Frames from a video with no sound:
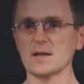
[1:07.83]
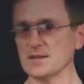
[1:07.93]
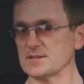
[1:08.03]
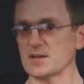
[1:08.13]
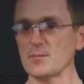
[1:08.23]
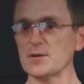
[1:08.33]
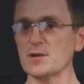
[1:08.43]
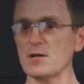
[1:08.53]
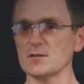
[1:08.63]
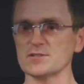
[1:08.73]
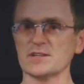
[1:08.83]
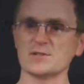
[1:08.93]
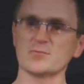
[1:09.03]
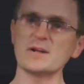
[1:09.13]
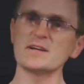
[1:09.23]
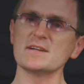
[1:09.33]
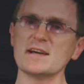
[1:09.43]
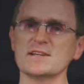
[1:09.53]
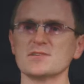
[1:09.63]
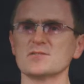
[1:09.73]
It is common knowledge that when
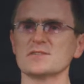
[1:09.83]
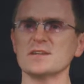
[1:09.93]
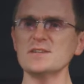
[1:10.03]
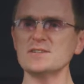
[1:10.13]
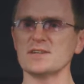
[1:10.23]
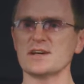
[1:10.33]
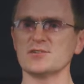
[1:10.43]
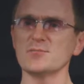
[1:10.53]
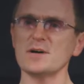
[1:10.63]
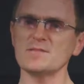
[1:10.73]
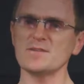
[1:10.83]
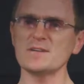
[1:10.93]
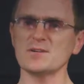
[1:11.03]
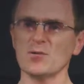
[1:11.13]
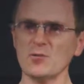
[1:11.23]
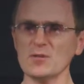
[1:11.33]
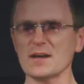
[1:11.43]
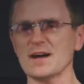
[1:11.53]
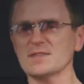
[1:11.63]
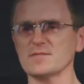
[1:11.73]
connecting to the Internet, you might face all
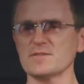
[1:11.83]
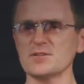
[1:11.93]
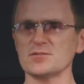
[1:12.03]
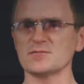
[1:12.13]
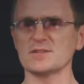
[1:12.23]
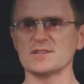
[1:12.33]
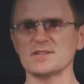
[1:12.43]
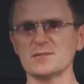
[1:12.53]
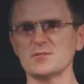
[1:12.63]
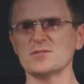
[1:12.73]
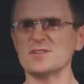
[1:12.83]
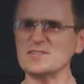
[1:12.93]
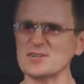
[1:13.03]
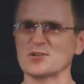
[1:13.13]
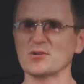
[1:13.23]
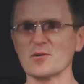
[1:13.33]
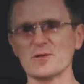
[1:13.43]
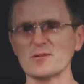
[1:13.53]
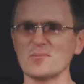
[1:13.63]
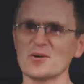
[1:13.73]
kinds of issues that seem to disagree
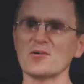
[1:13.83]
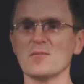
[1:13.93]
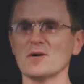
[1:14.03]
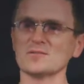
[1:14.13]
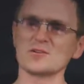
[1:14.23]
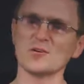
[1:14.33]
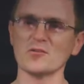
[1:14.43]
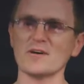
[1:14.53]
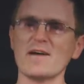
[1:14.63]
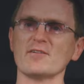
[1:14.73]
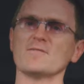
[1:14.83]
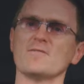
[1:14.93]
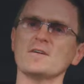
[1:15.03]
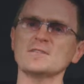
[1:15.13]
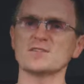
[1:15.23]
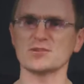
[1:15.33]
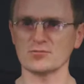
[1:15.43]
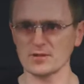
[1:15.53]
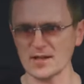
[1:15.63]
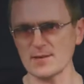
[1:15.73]
with the paramount goal of having a fast and
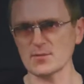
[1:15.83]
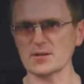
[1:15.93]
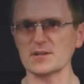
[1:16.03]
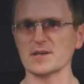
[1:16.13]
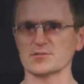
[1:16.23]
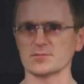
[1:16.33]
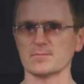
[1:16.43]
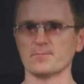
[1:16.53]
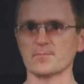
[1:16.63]
reliable connection.